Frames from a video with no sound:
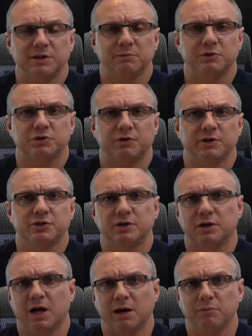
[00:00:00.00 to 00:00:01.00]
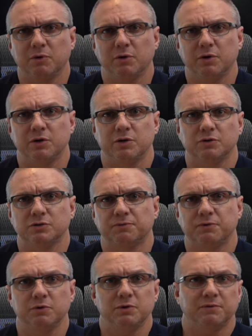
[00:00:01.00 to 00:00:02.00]
demonstration, I'm going to use a
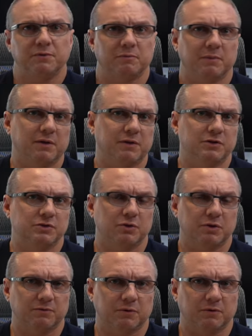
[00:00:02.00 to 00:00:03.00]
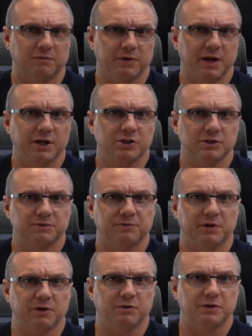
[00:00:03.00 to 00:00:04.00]
few different methods to convert VHS
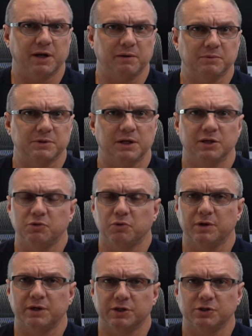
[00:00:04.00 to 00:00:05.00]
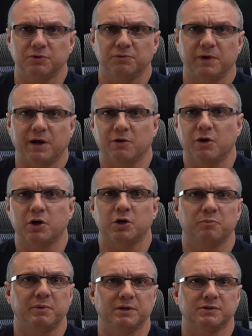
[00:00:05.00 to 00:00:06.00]
videotapes into a digital file on
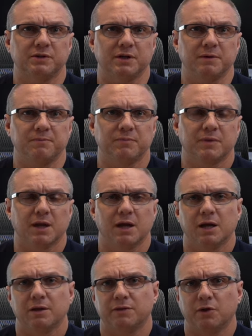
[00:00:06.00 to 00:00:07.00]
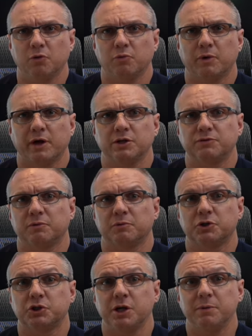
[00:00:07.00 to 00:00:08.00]
your PC. They'll range from
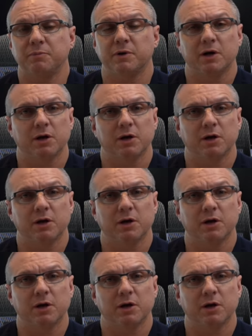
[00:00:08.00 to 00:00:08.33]
a cheap